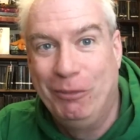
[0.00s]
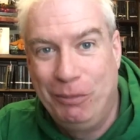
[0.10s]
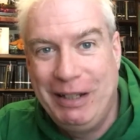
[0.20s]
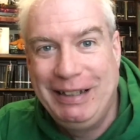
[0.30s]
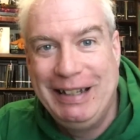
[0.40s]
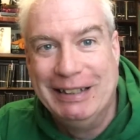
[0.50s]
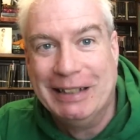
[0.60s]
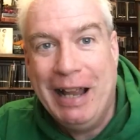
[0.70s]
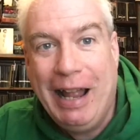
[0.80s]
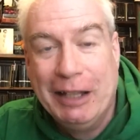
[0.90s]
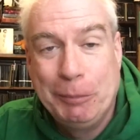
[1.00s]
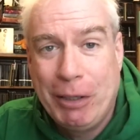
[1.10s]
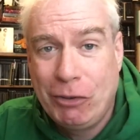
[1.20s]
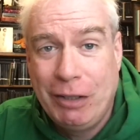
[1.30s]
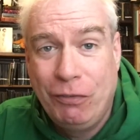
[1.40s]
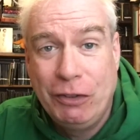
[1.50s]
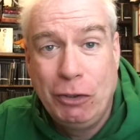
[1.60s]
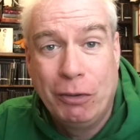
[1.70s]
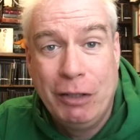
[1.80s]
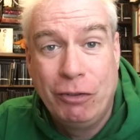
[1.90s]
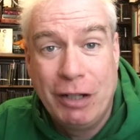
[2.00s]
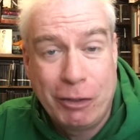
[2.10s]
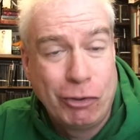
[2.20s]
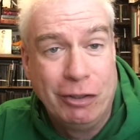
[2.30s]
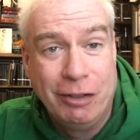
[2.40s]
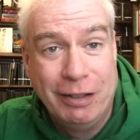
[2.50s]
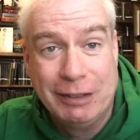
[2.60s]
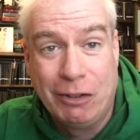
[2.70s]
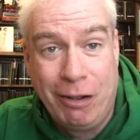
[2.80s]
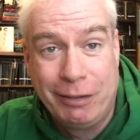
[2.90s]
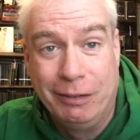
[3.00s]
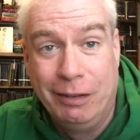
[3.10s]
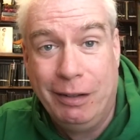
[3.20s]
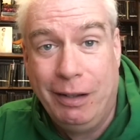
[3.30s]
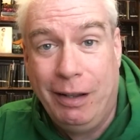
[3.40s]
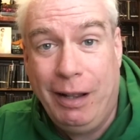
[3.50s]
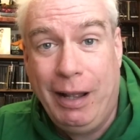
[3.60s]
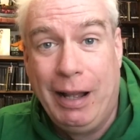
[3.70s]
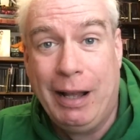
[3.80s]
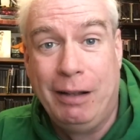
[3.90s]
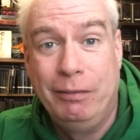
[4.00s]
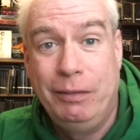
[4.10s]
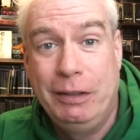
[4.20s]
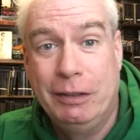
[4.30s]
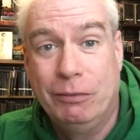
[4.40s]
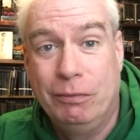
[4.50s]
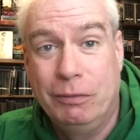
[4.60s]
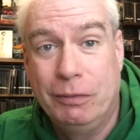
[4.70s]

It really is, especially if it's your introduction to this author uh, the,